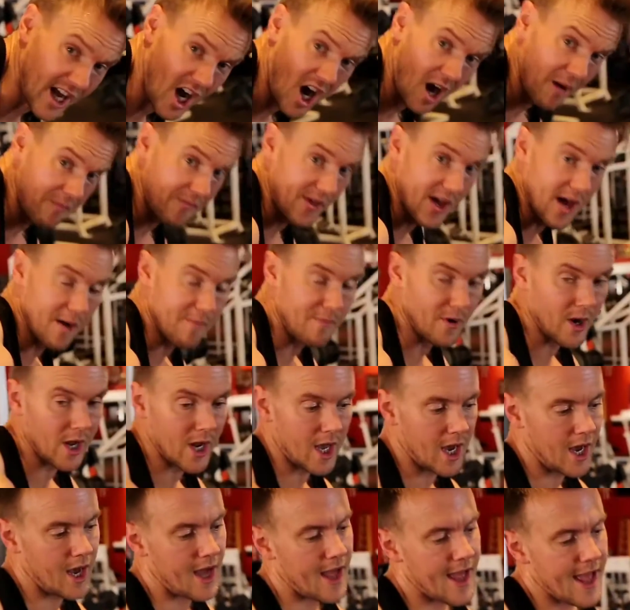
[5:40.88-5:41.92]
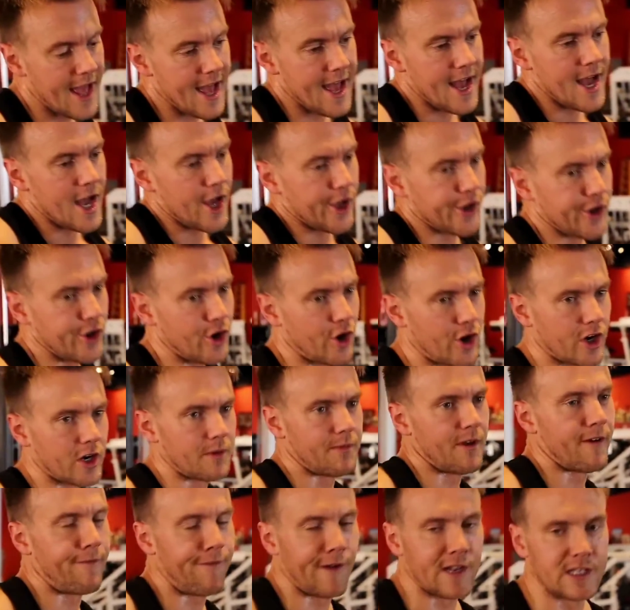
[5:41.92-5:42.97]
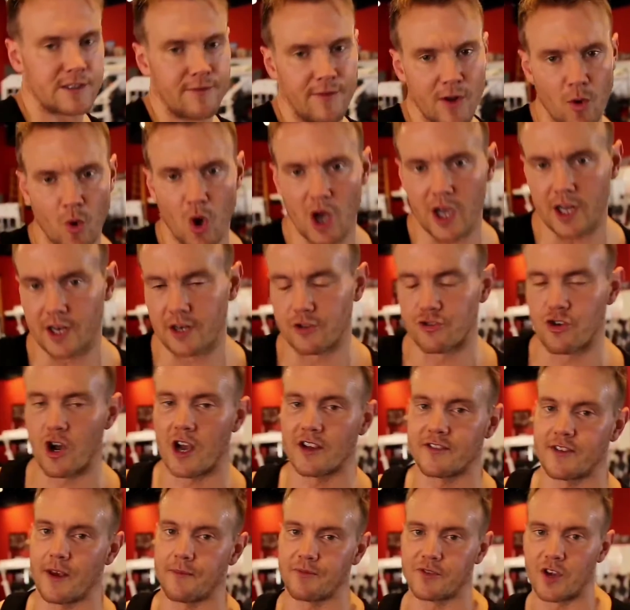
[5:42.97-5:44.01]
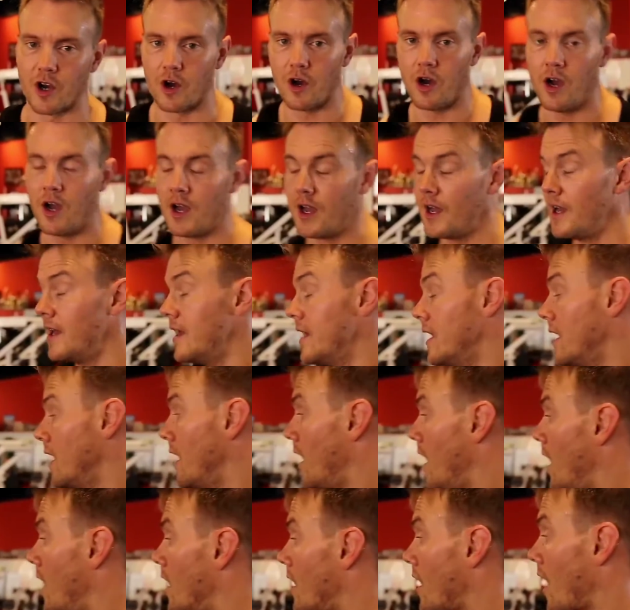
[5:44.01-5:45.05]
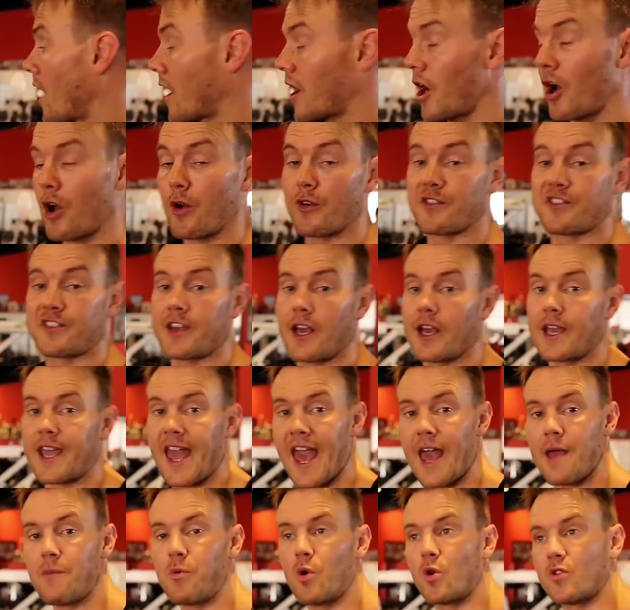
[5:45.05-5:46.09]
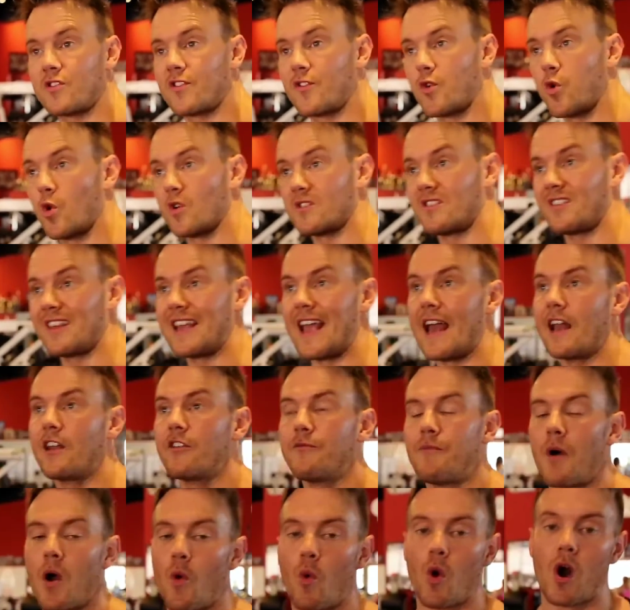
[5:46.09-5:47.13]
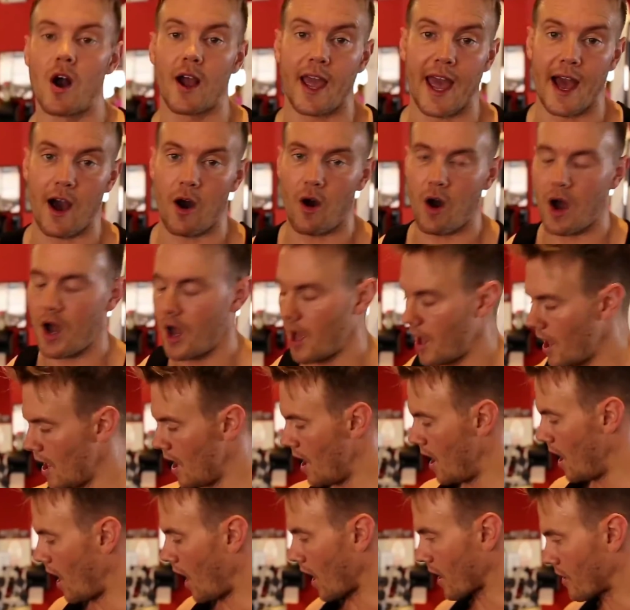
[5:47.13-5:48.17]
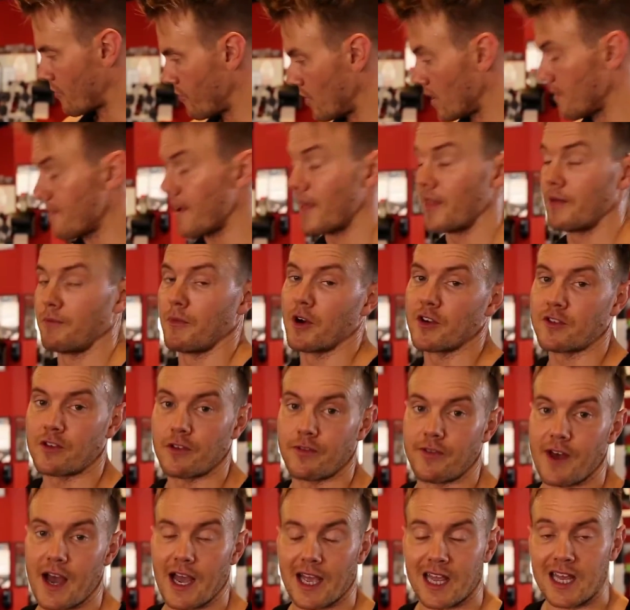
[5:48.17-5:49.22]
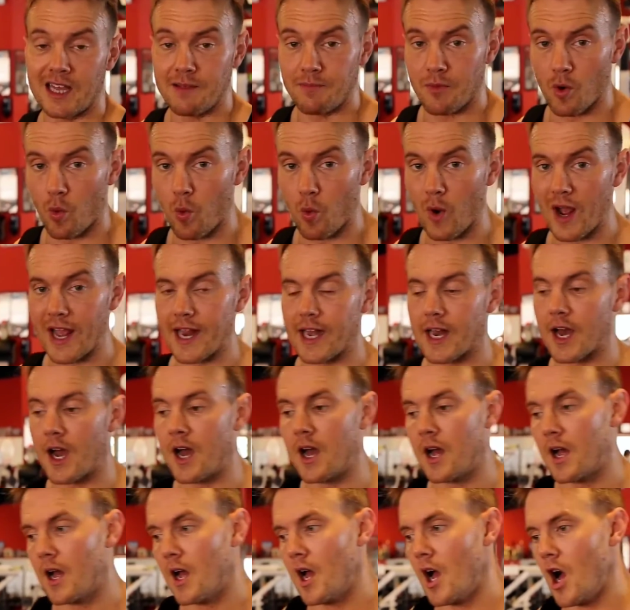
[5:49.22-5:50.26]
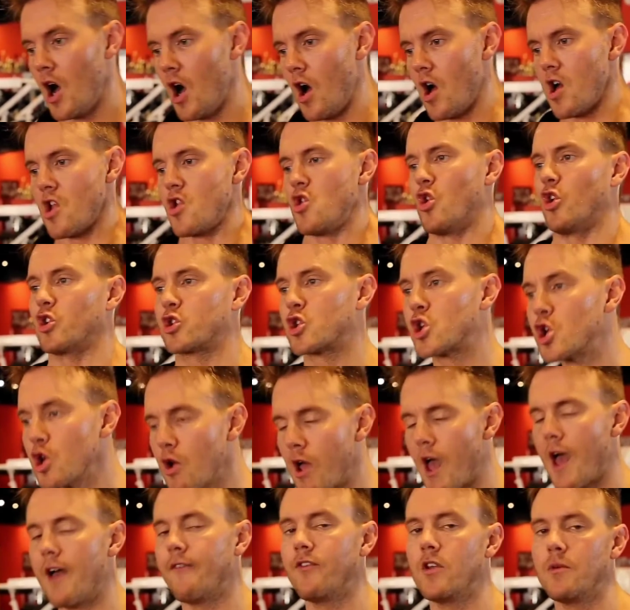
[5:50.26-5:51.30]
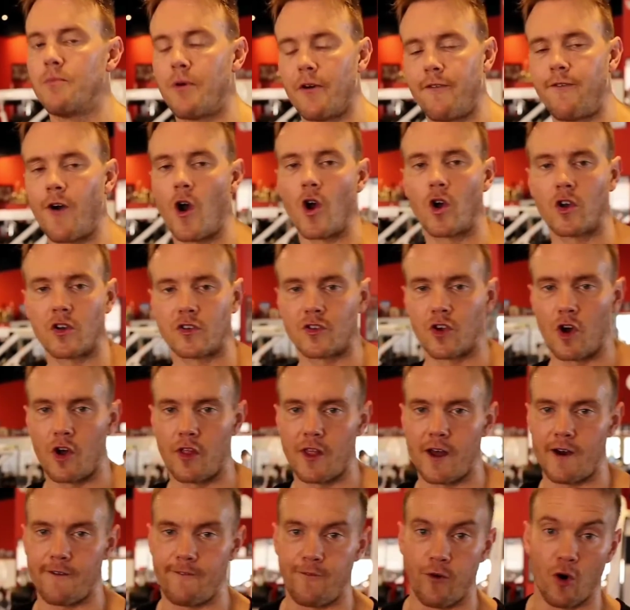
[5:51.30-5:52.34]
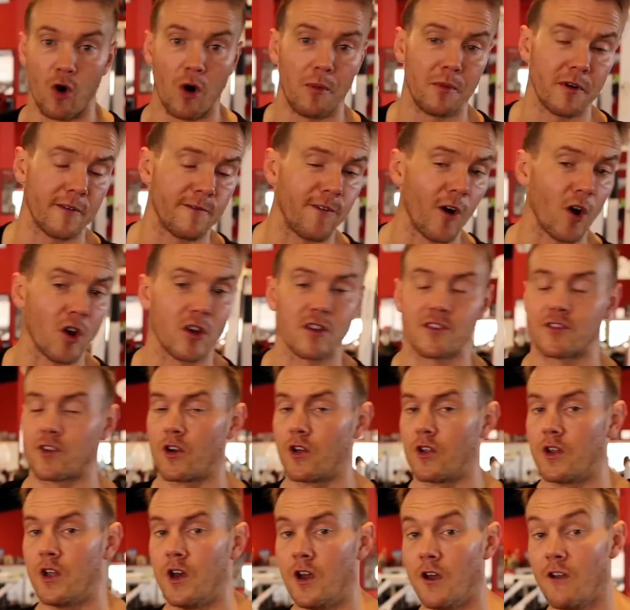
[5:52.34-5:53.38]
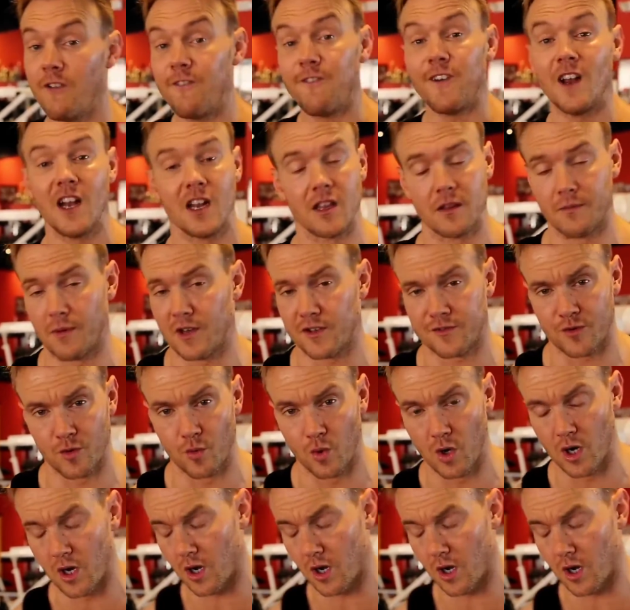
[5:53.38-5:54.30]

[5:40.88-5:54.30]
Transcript: get it up there, but you're not gonna be effectively working the tricep. So, like I always say, cables towards the end of my workout, I can really make the most of that, keep the weight not too heavy, but focus on that form and focus on feeling the muscle